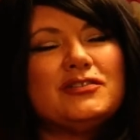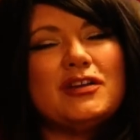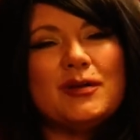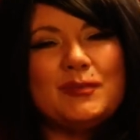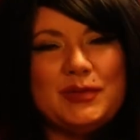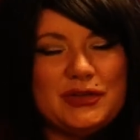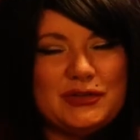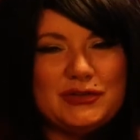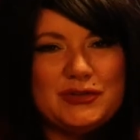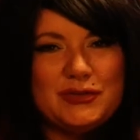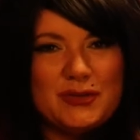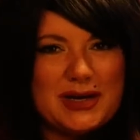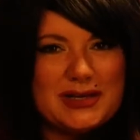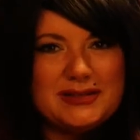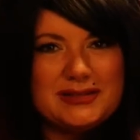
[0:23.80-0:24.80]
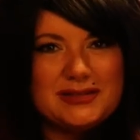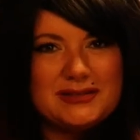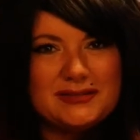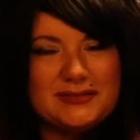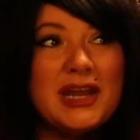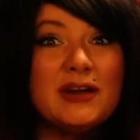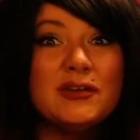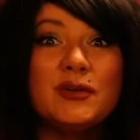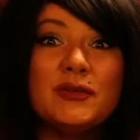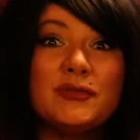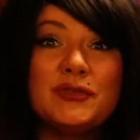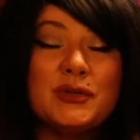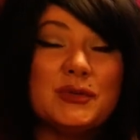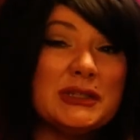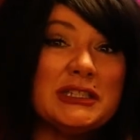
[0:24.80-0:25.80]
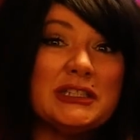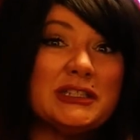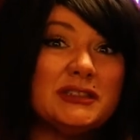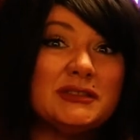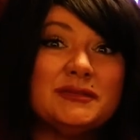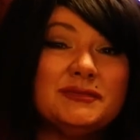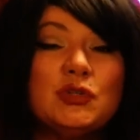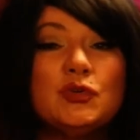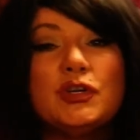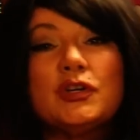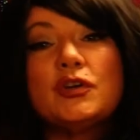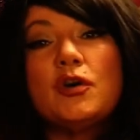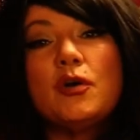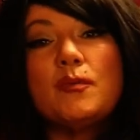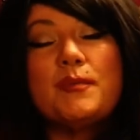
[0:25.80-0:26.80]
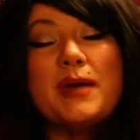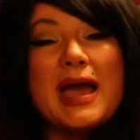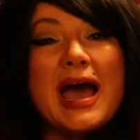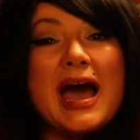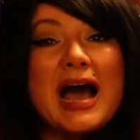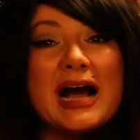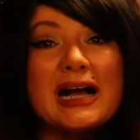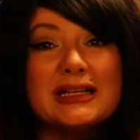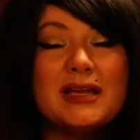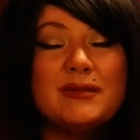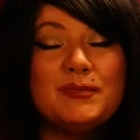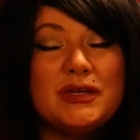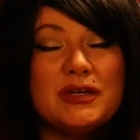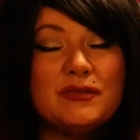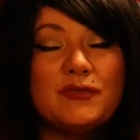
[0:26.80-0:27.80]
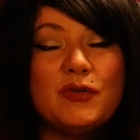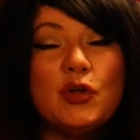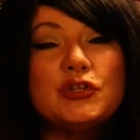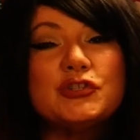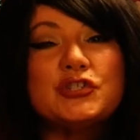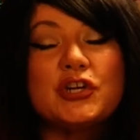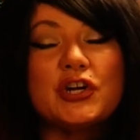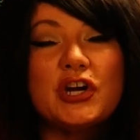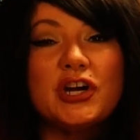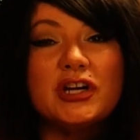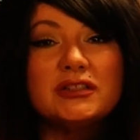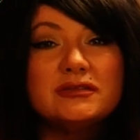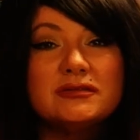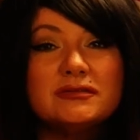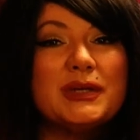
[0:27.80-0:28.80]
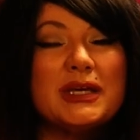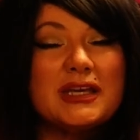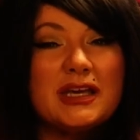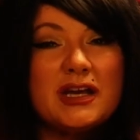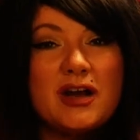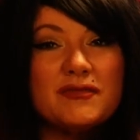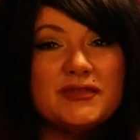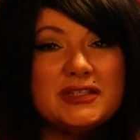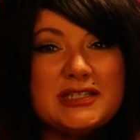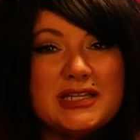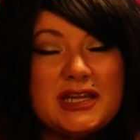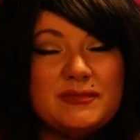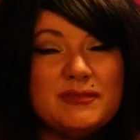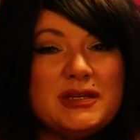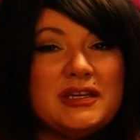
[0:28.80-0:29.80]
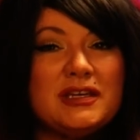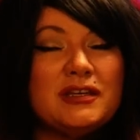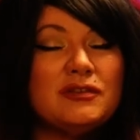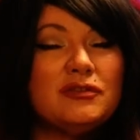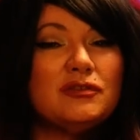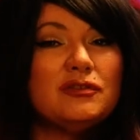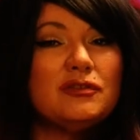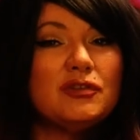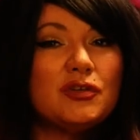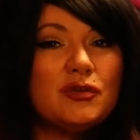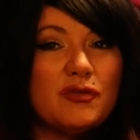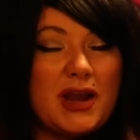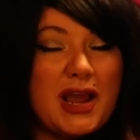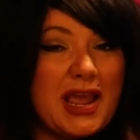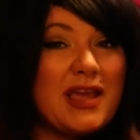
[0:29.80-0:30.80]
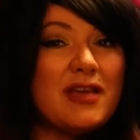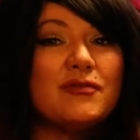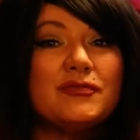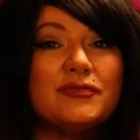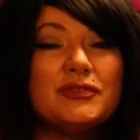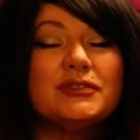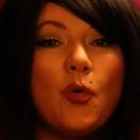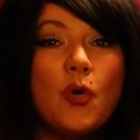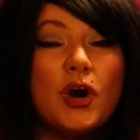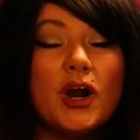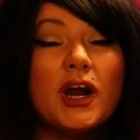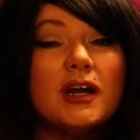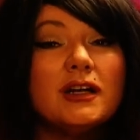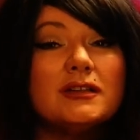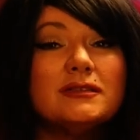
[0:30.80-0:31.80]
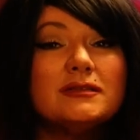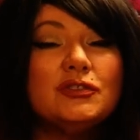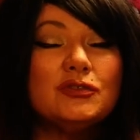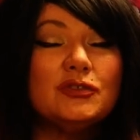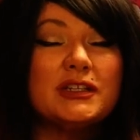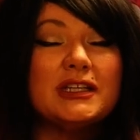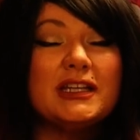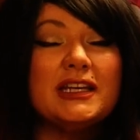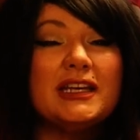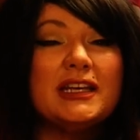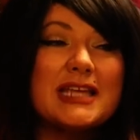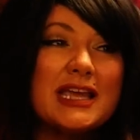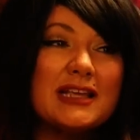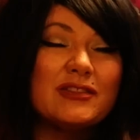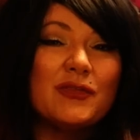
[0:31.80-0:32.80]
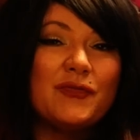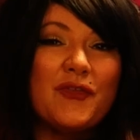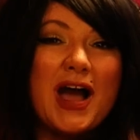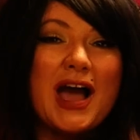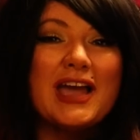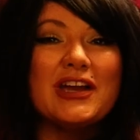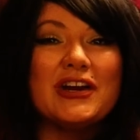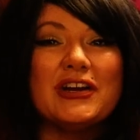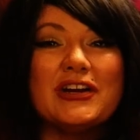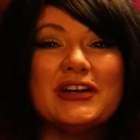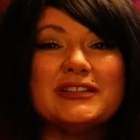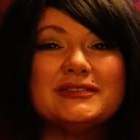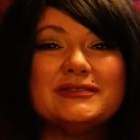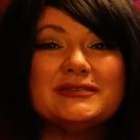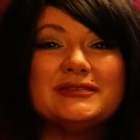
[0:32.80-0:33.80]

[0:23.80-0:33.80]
appeared twice. Now, you have free will. You can go back and be a vulture, picking off the dead meat in the grave, or you can take the fire